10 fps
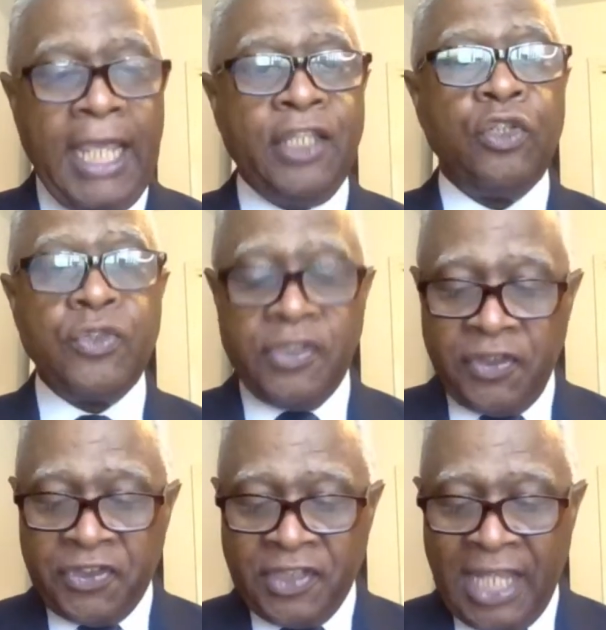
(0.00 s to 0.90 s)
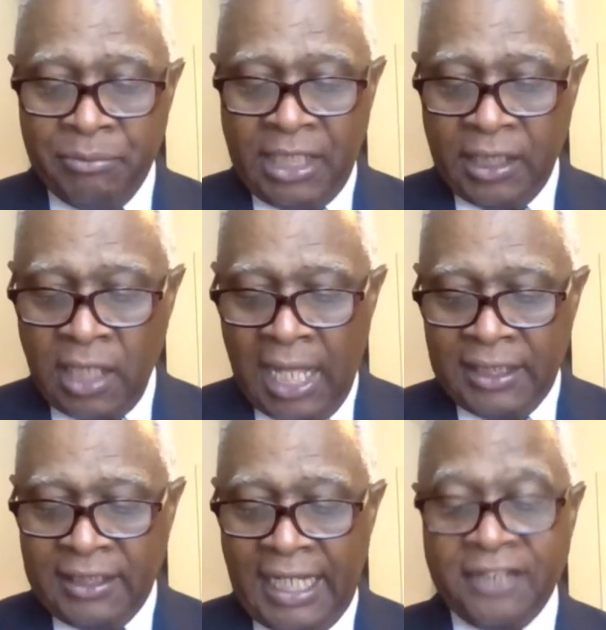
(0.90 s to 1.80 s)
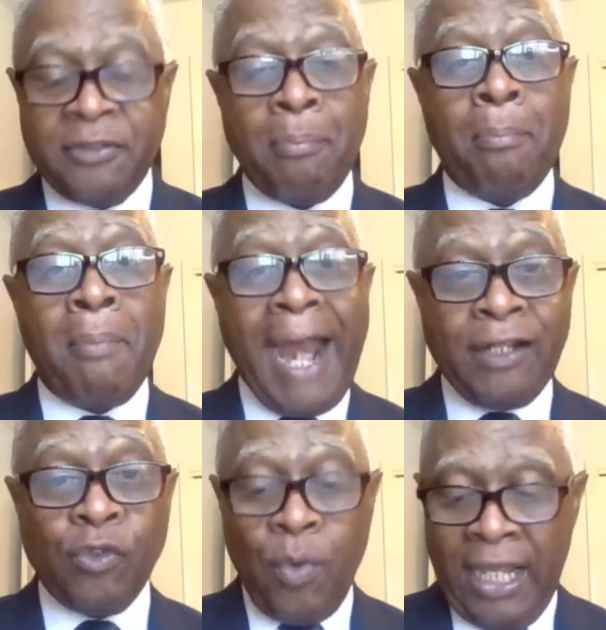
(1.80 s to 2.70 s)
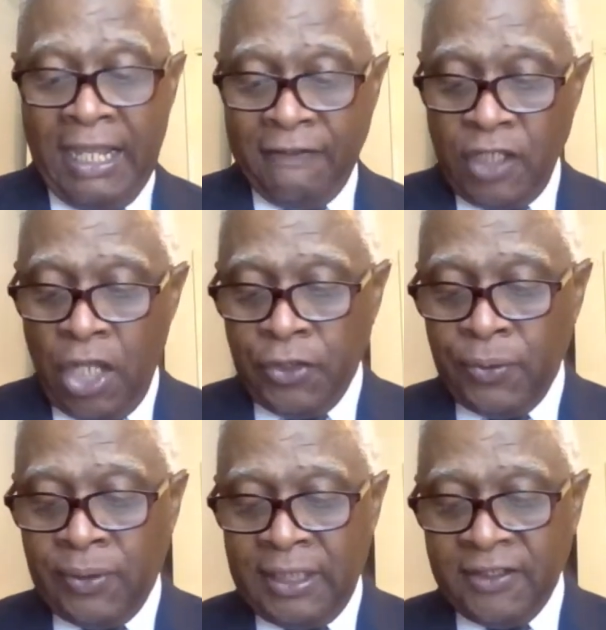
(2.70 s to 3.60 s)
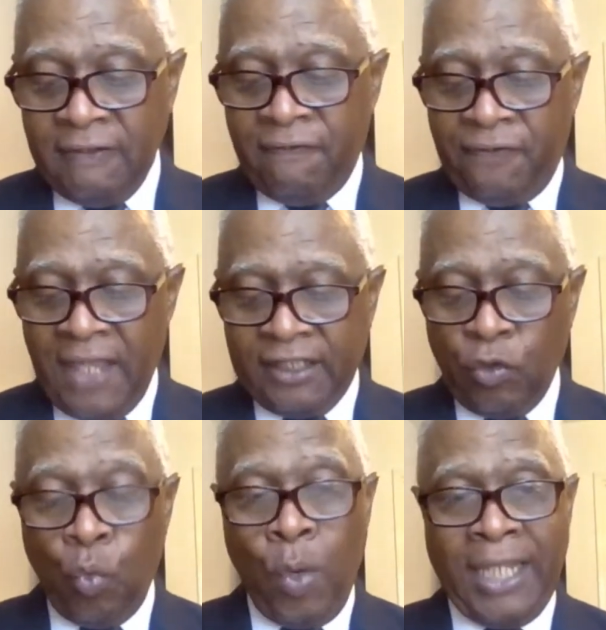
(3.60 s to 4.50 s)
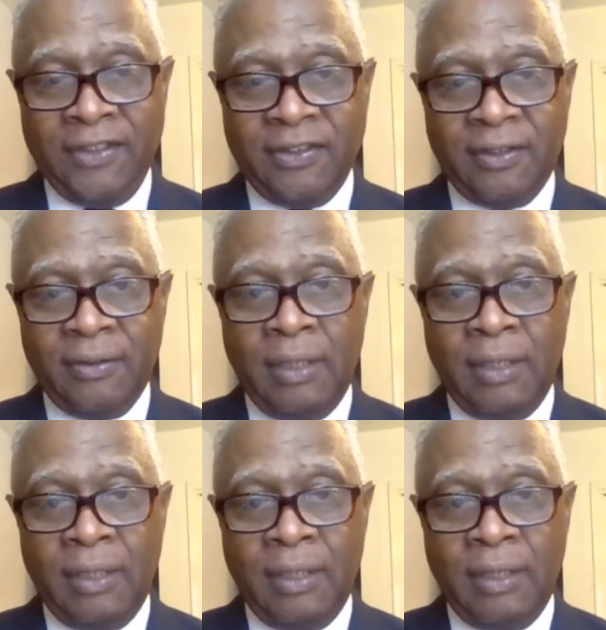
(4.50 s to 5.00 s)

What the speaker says: It uses the same technology as microwaves to disinfect waste.